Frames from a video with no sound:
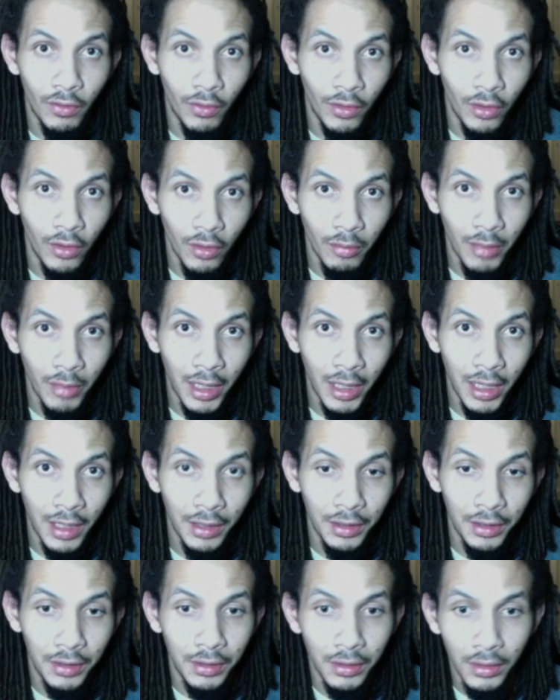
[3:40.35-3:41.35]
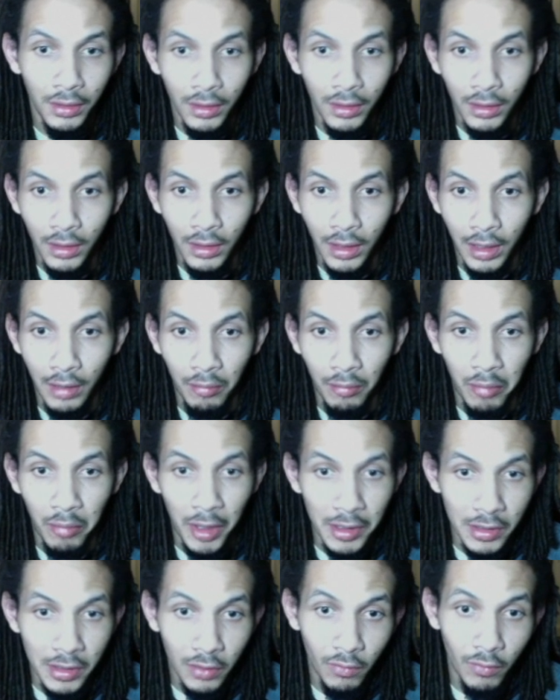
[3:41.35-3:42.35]
on behind it and
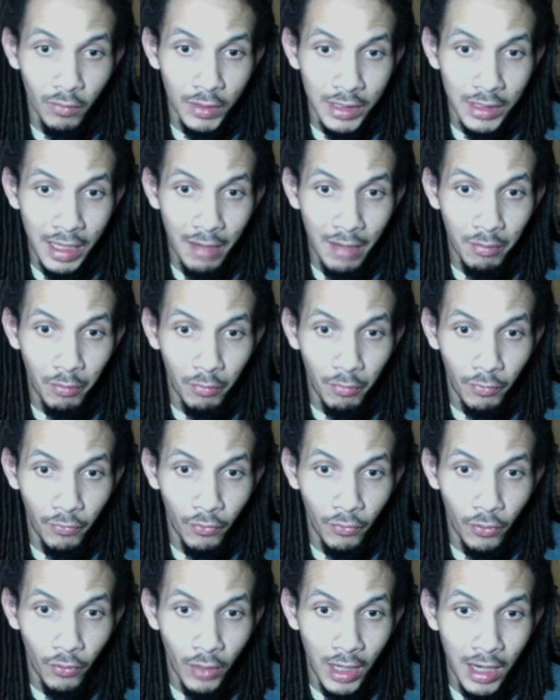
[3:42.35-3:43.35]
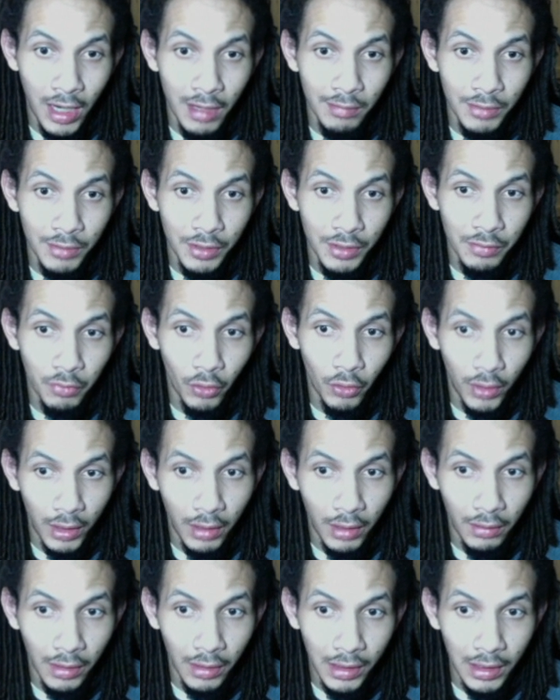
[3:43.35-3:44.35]
based on what's happened before. I'm just pointing out the
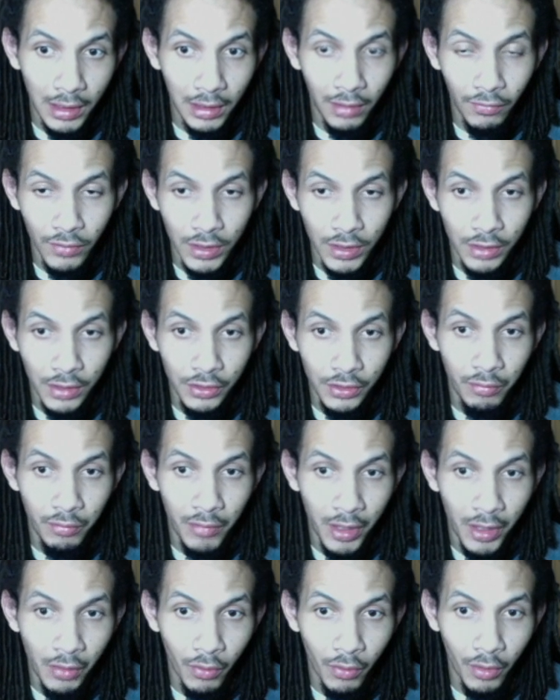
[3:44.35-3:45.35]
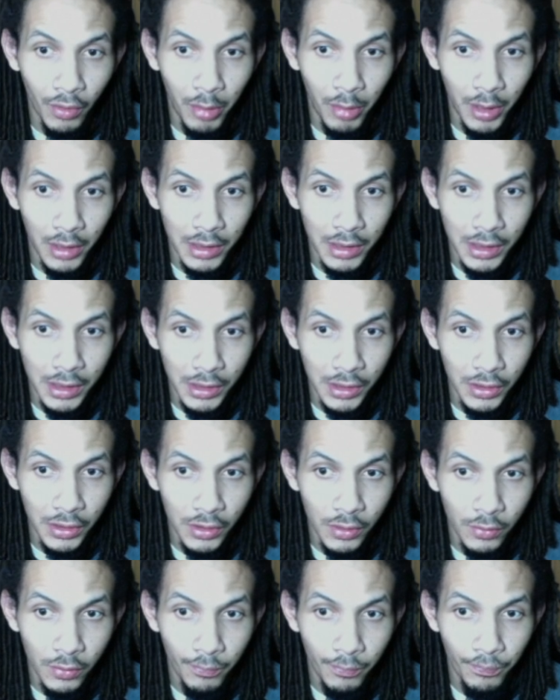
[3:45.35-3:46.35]
key levels that you may want to pay attention
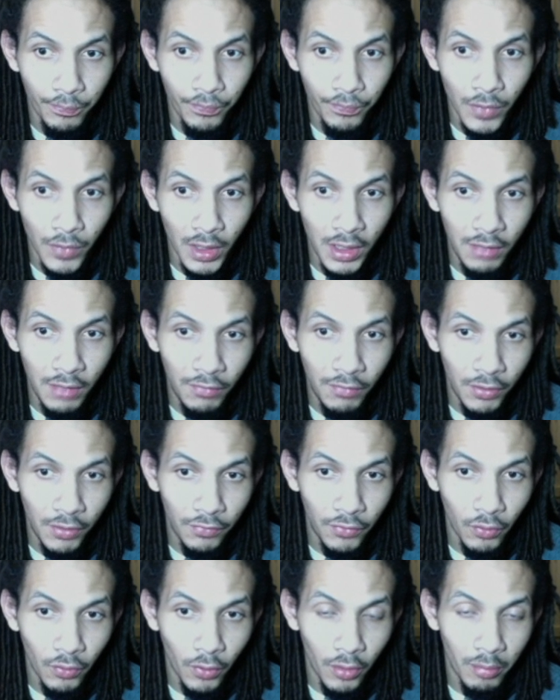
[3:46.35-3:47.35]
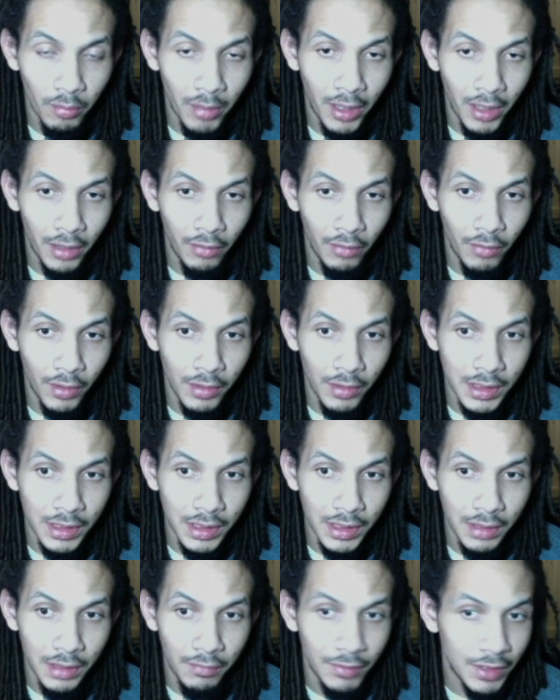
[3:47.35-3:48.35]
to. Even if you were to buy it around the
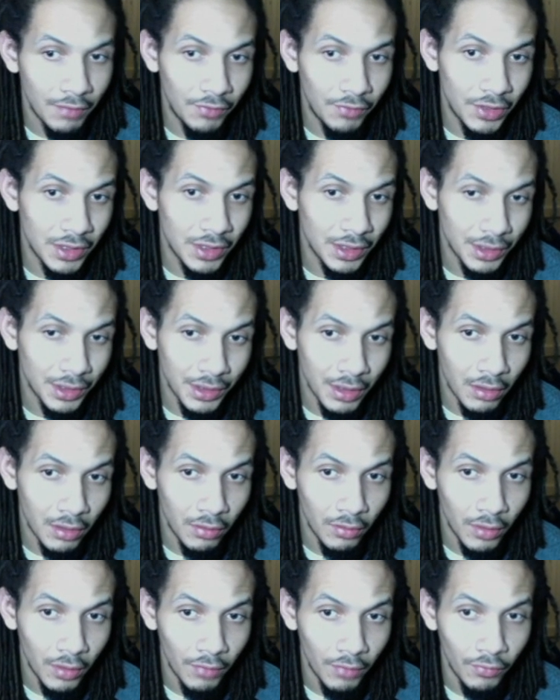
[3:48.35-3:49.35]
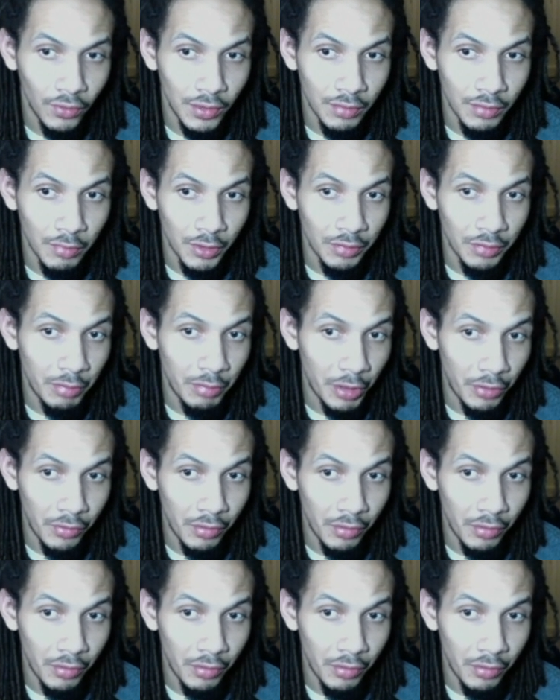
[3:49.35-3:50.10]
$76 level, it's much better than